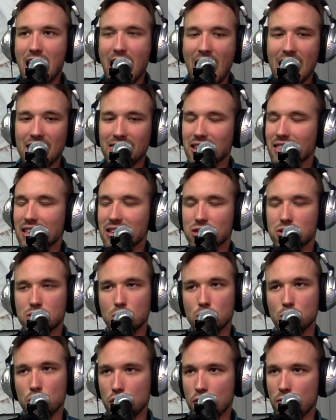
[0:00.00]
I think that's
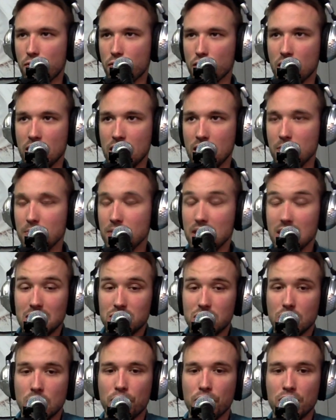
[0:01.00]
so good for him. And
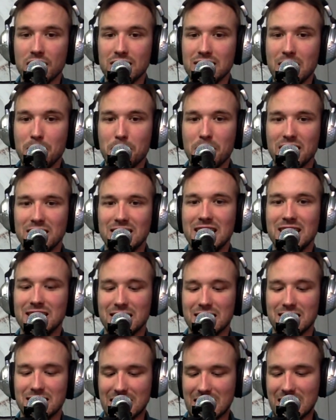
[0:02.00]
it's good for the team because he's
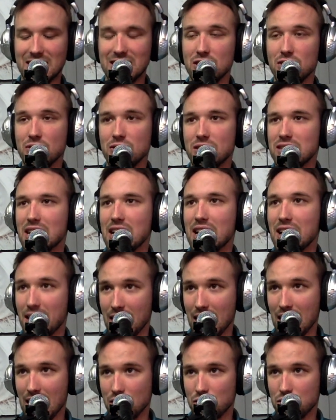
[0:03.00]
going to continue to stay
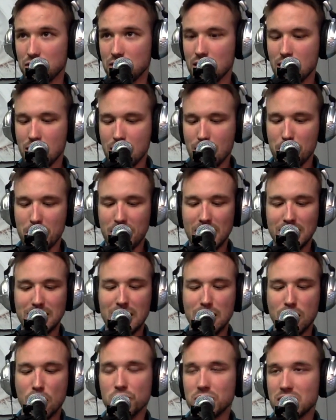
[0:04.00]
engaged because
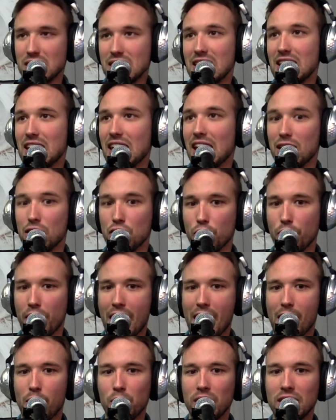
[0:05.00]
he knows that he can do
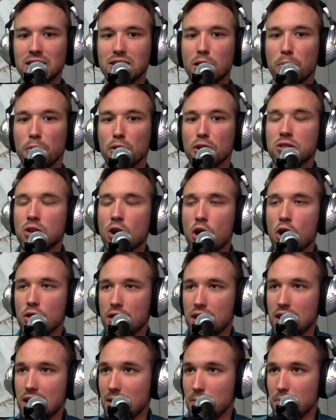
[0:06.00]
that. And when his number is called,
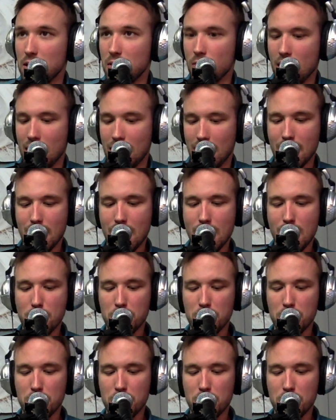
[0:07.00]
that he can be ready.